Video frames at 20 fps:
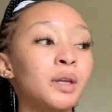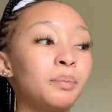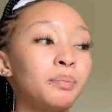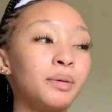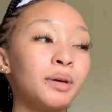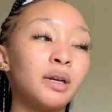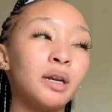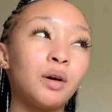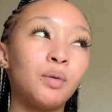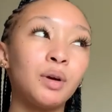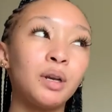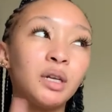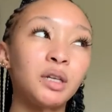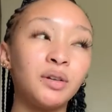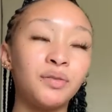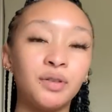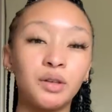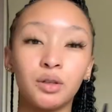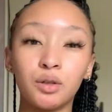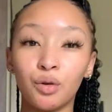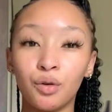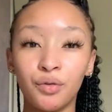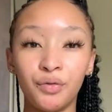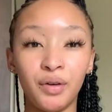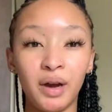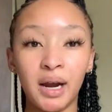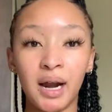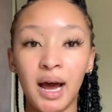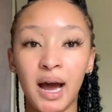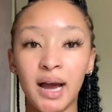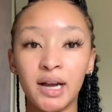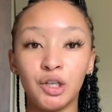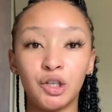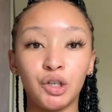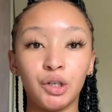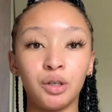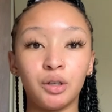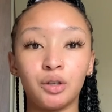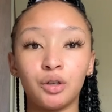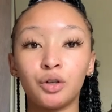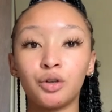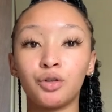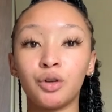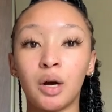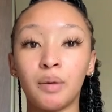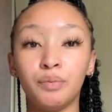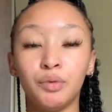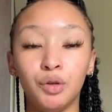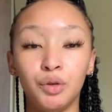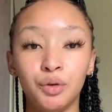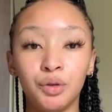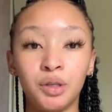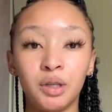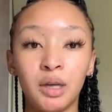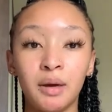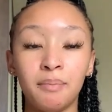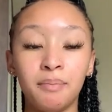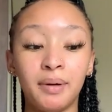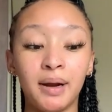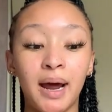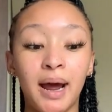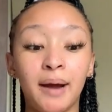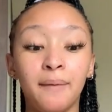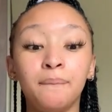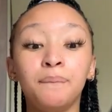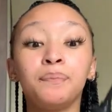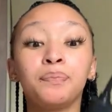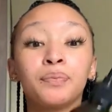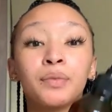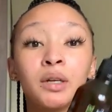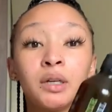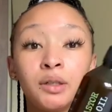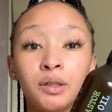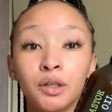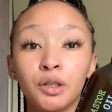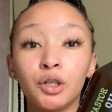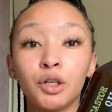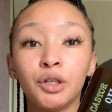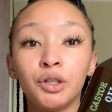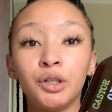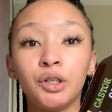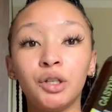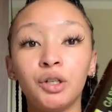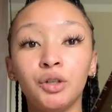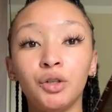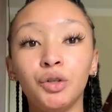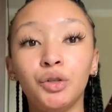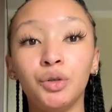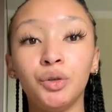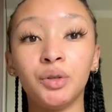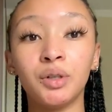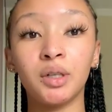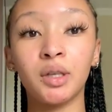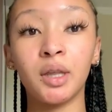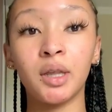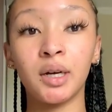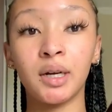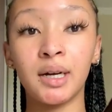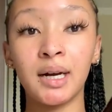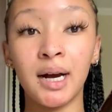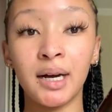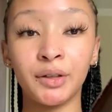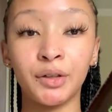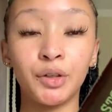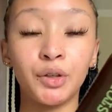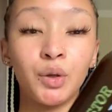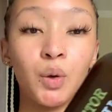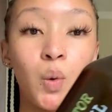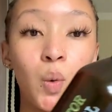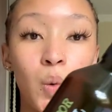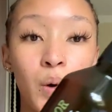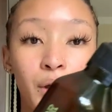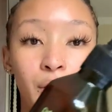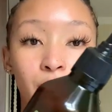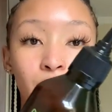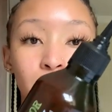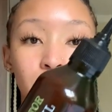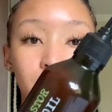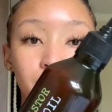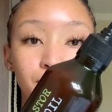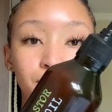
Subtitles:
But I just stopped using them, but I did continue using the castor oil,